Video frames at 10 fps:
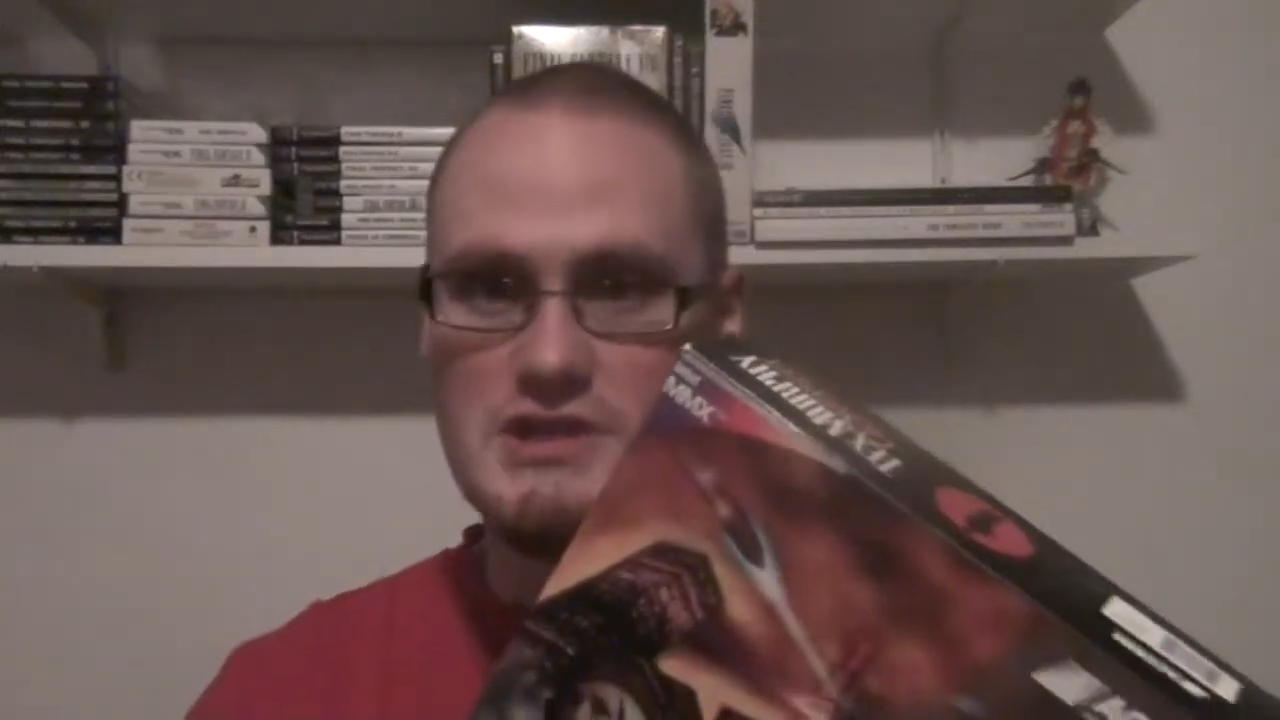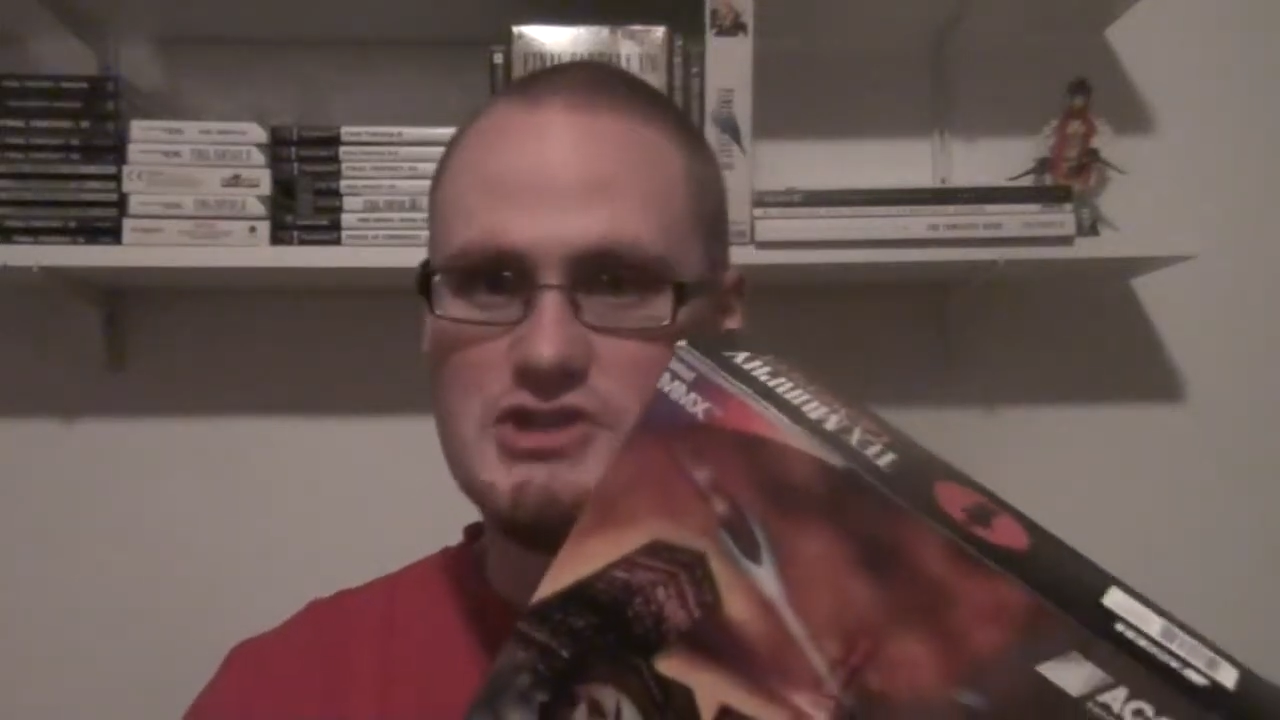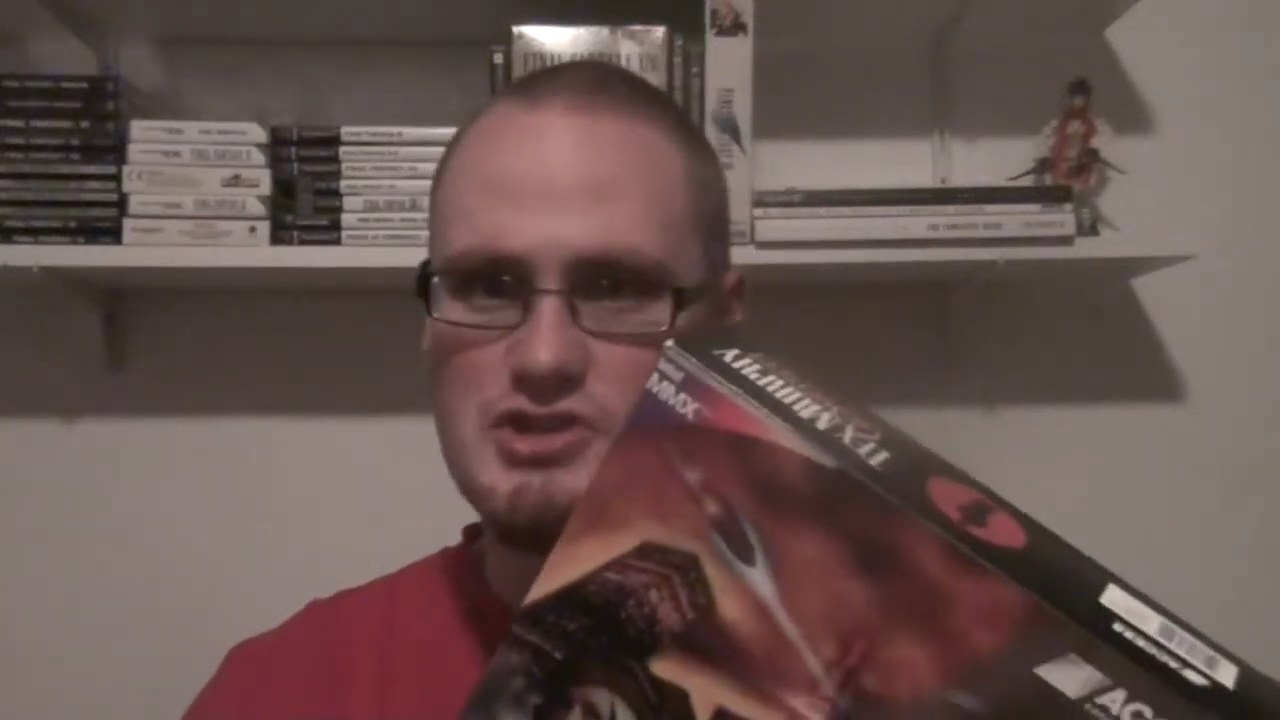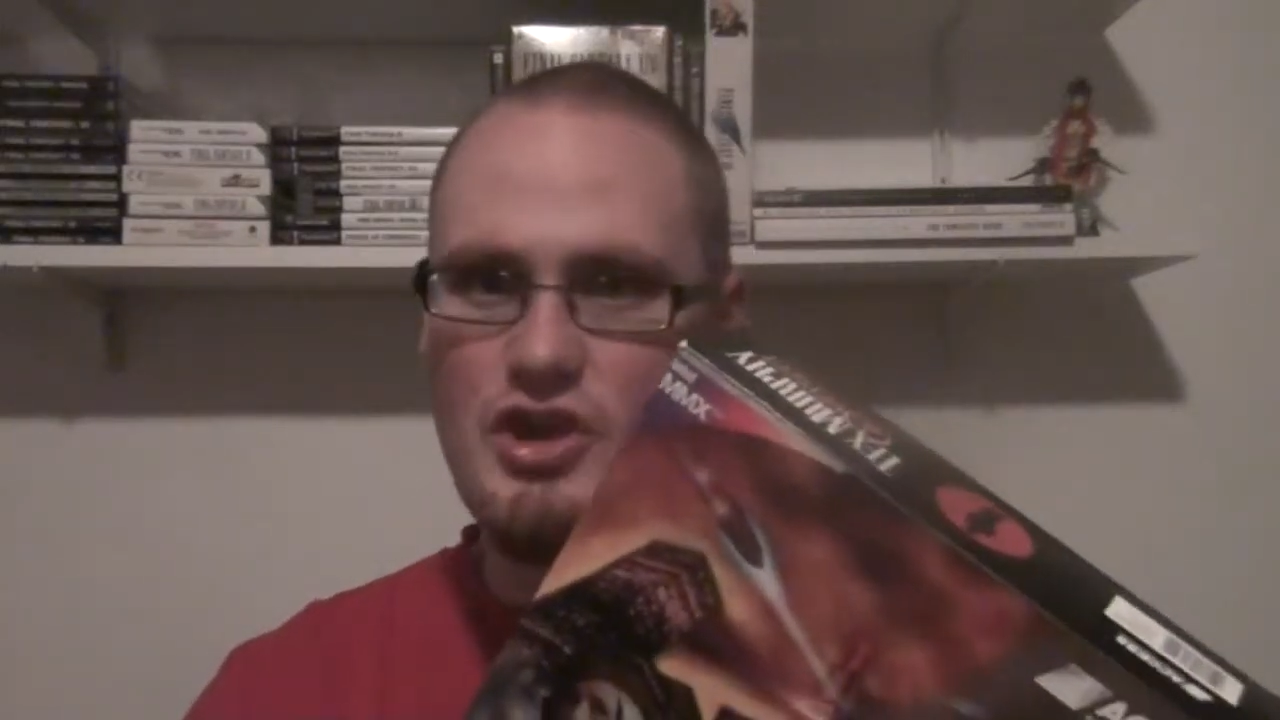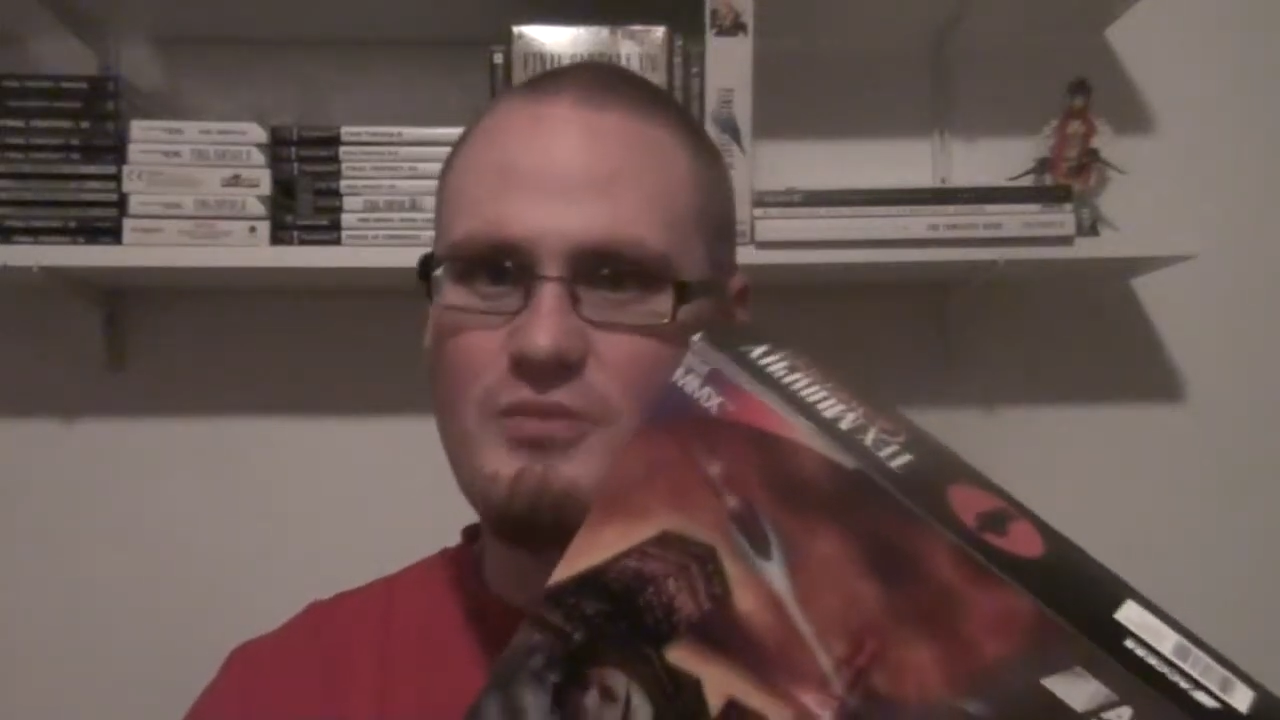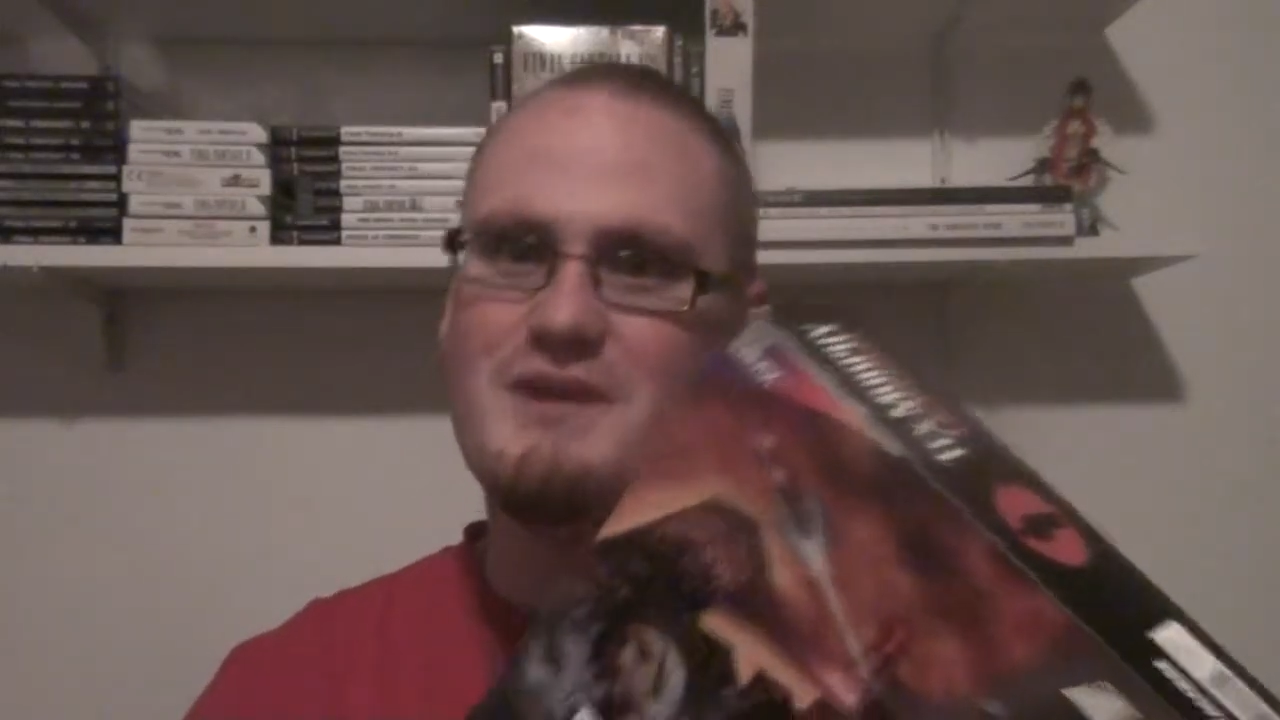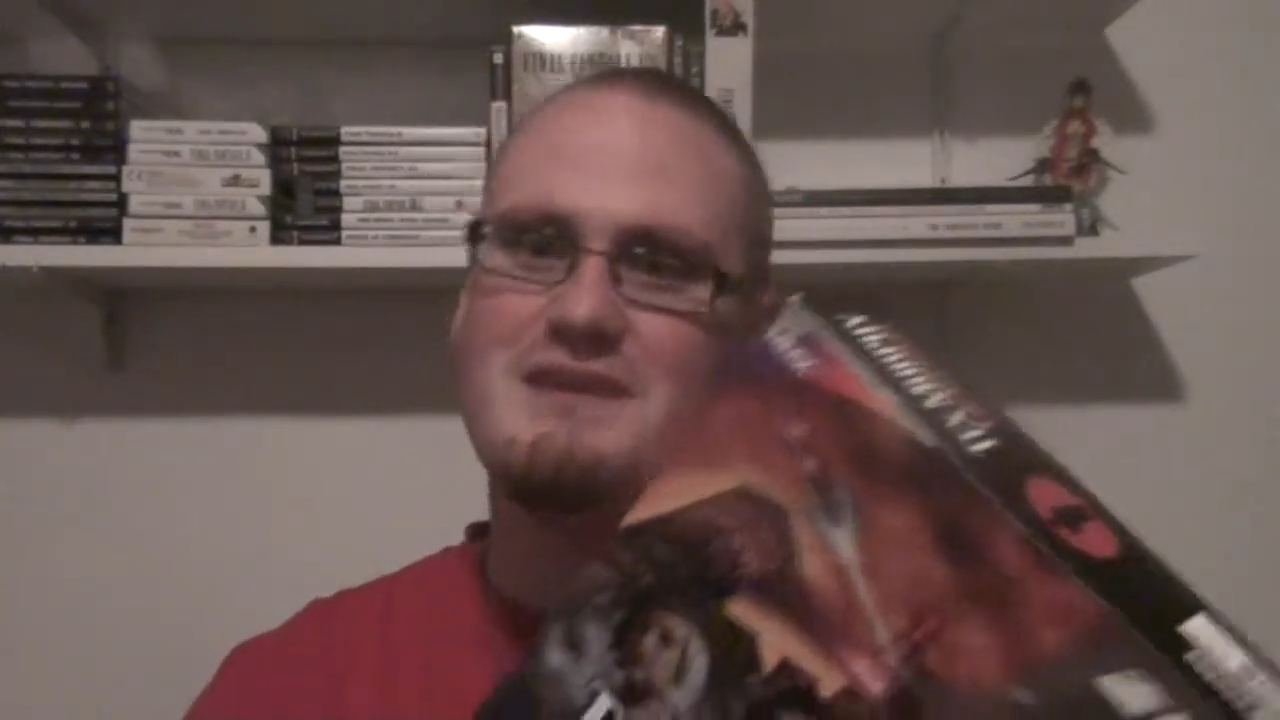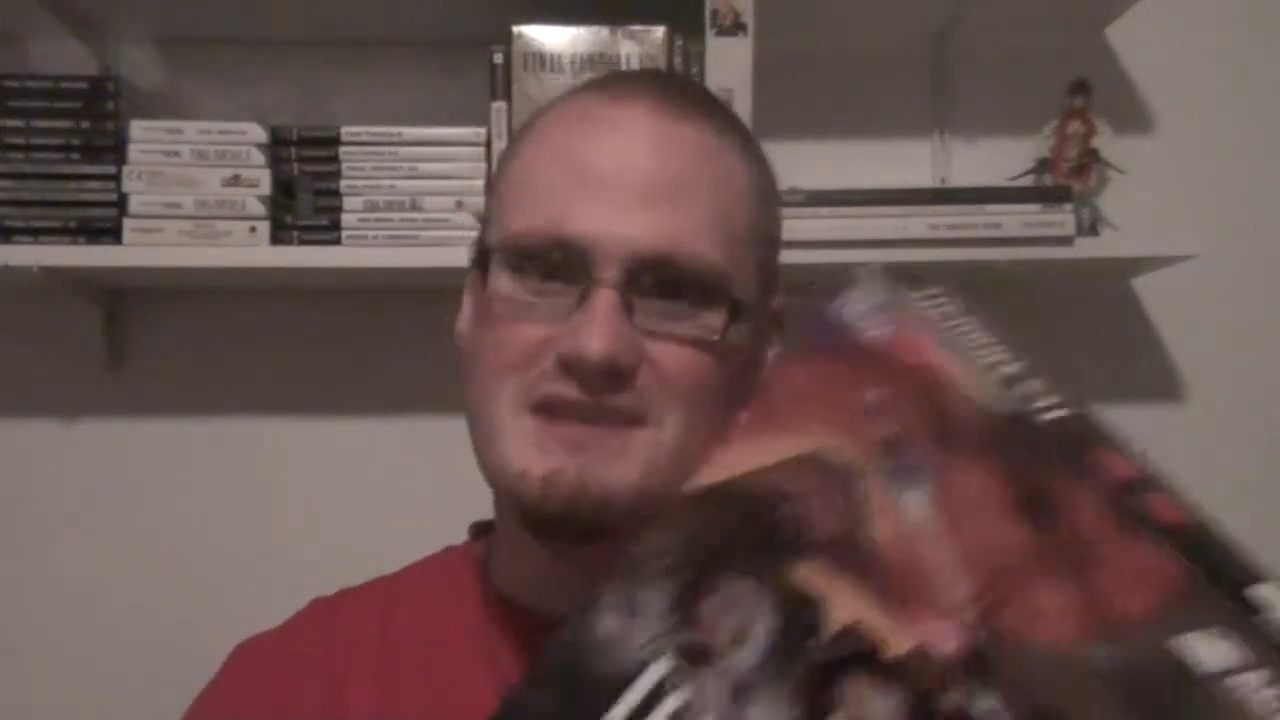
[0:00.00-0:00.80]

installment